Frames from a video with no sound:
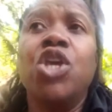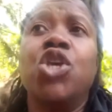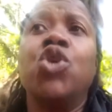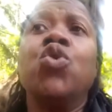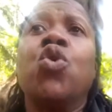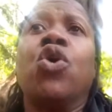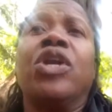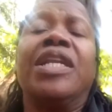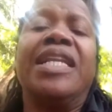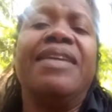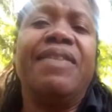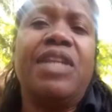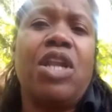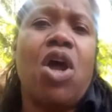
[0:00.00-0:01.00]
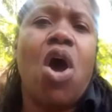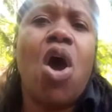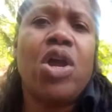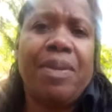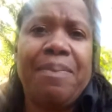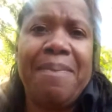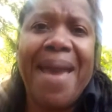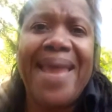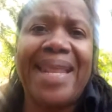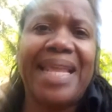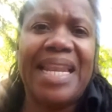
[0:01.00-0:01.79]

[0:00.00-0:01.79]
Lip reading: you are living an automatic